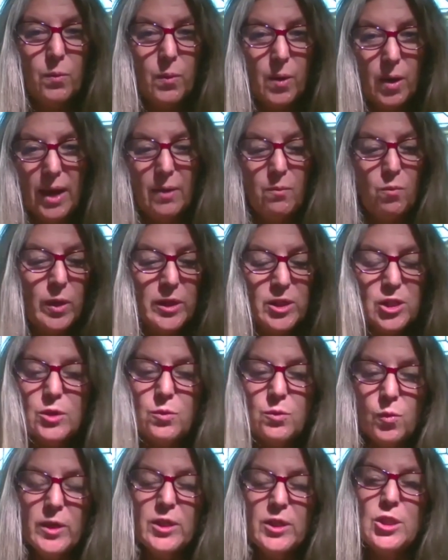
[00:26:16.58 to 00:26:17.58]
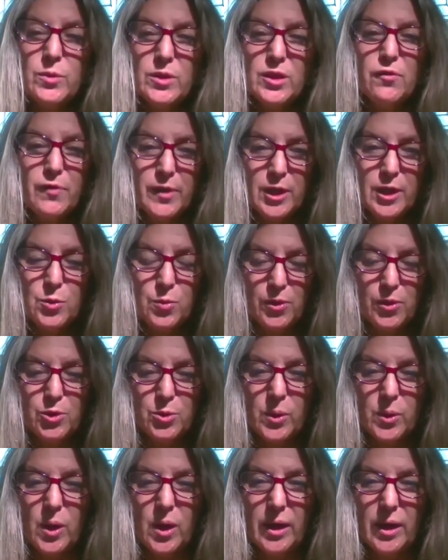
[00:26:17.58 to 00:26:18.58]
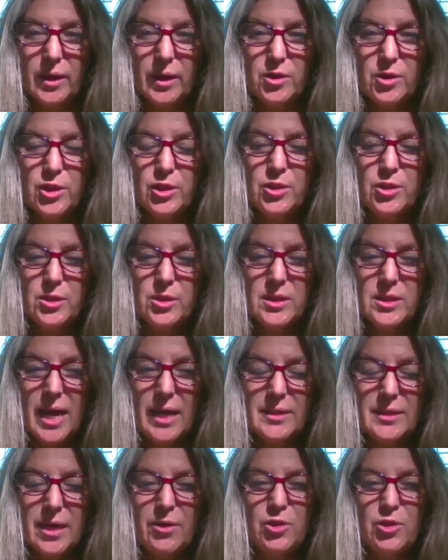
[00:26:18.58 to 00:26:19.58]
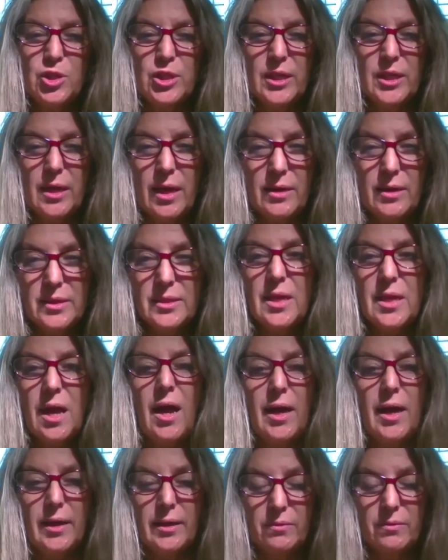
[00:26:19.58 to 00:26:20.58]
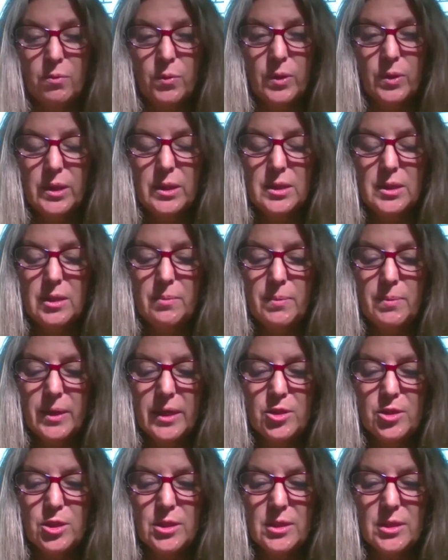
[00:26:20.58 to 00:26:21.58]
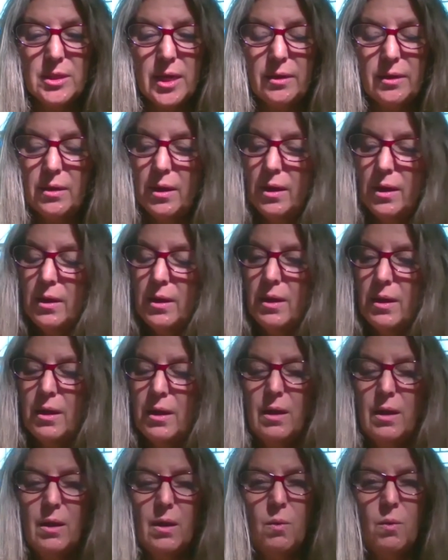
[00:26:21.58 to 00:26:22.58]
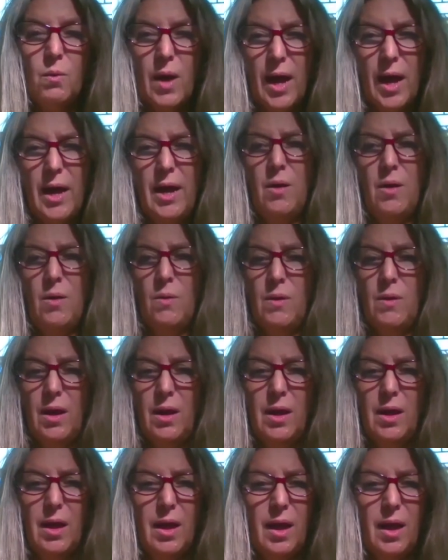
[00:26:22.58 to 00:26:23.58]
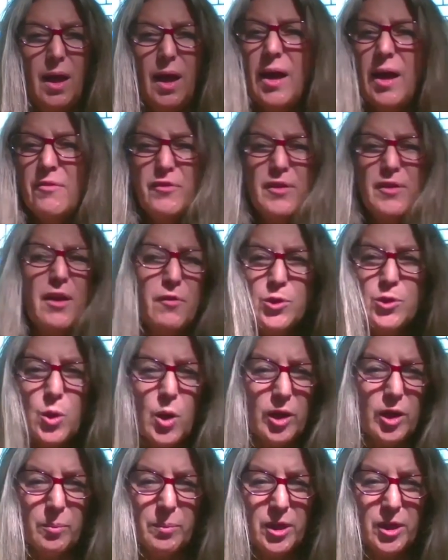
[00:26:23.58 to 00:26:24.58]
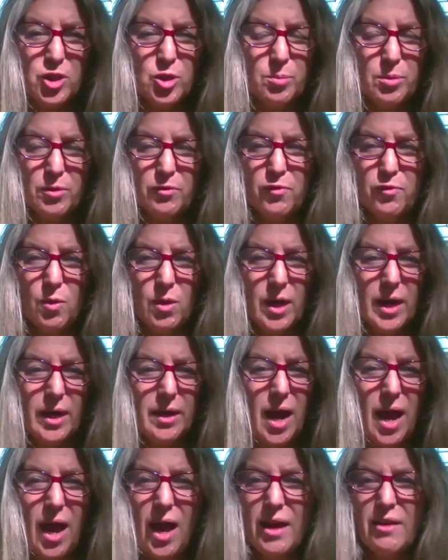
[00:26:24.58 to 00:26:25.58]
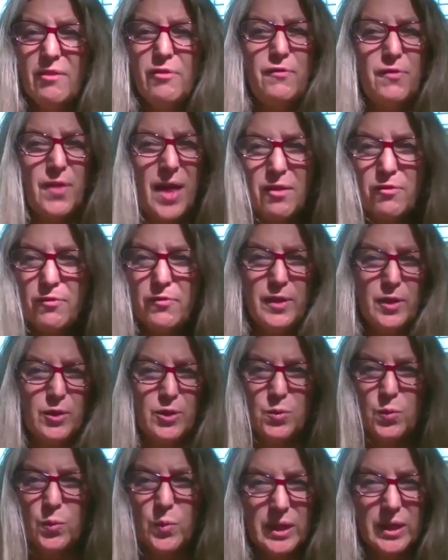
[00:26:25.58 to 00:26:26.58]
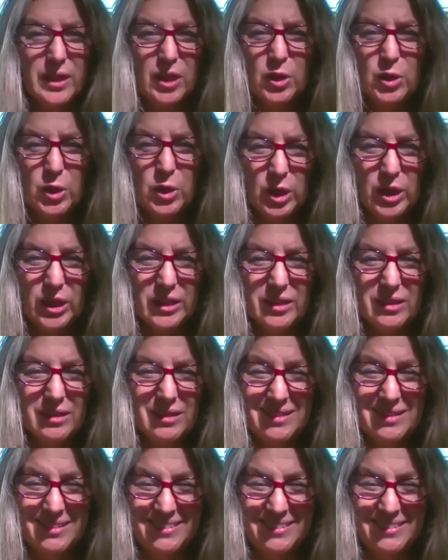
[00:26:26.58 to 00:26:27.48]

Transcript: And once she was finished with the drawing, she sat down and she sighed really deeply and she said, wow, I've never drawn a picture before, and that feels really good.